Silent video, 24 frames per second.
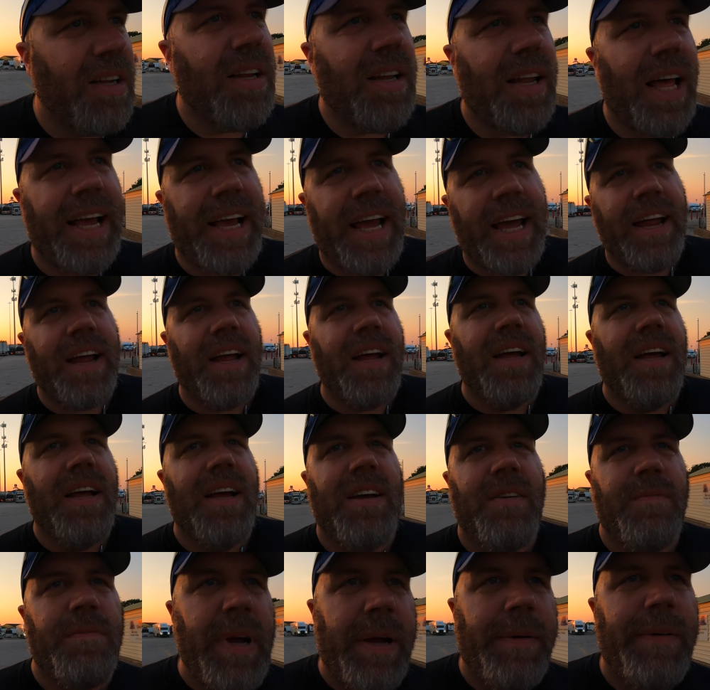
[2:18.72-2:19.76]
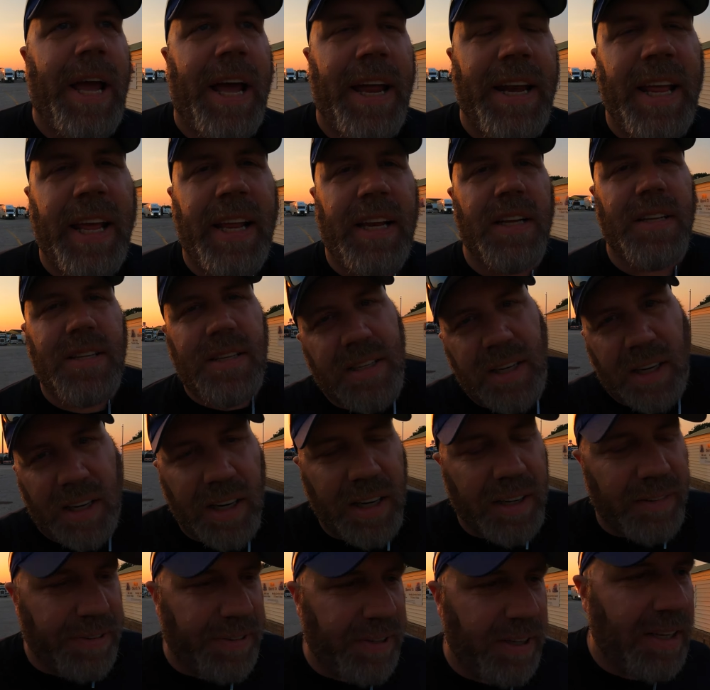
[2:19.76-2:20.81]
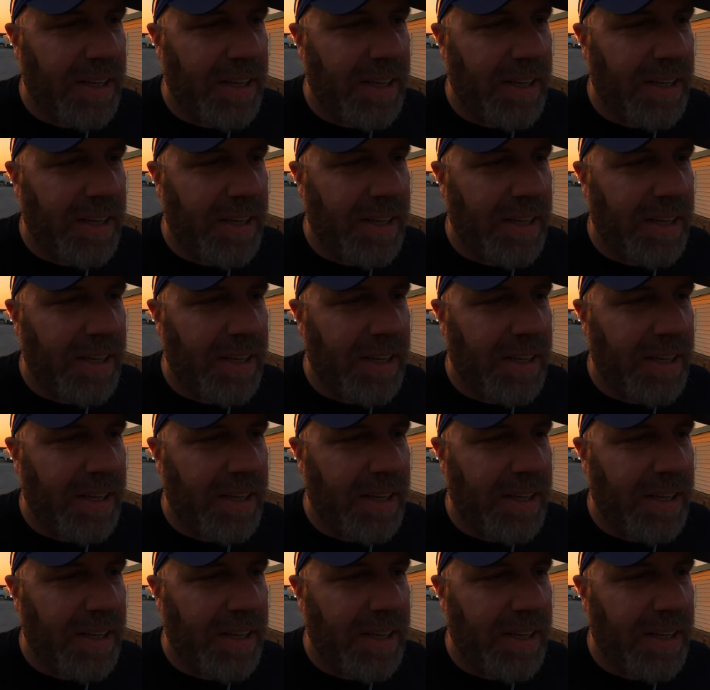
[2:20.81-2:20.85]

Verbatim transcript: like maybe I need to starve.